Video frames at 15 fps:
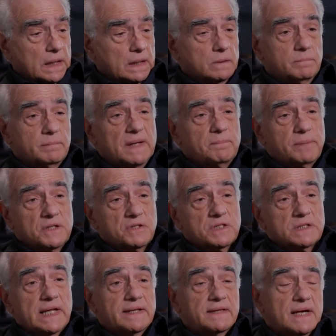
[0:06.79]
don't make
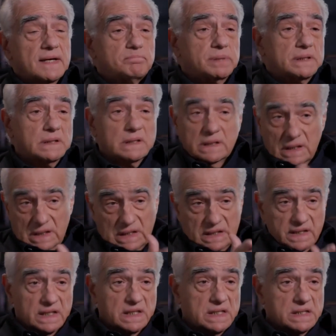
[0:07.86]
pictures like that, but the
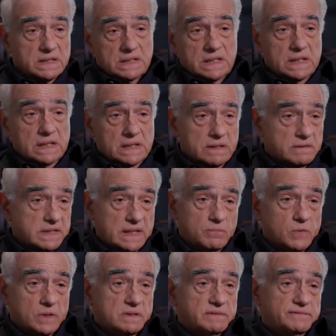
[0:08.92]
thing is, there was
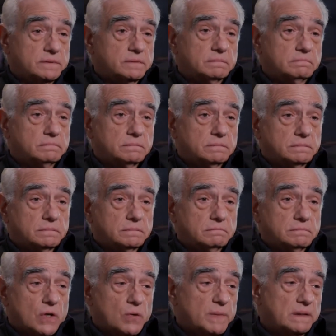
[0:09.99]
that wonderful
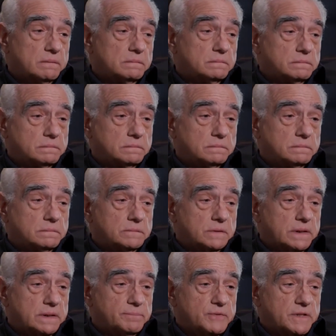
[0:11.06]
moment
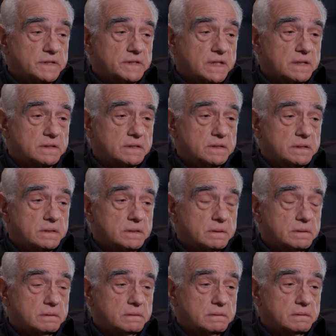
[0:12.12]
where the priest says
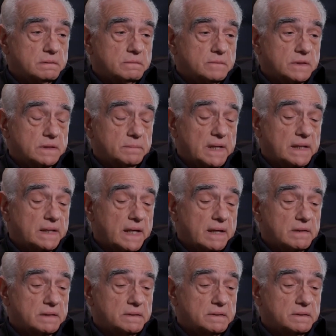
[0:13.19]
to one of the main
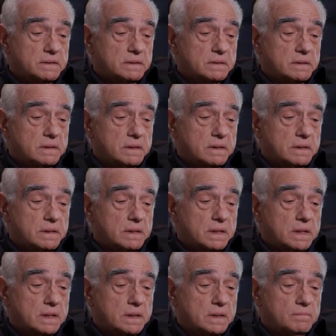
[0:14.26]
characters,
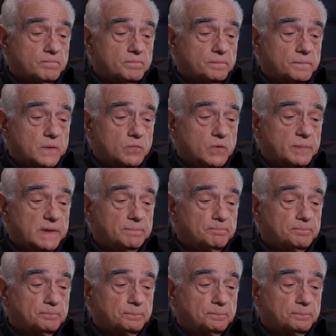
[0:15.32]
the woman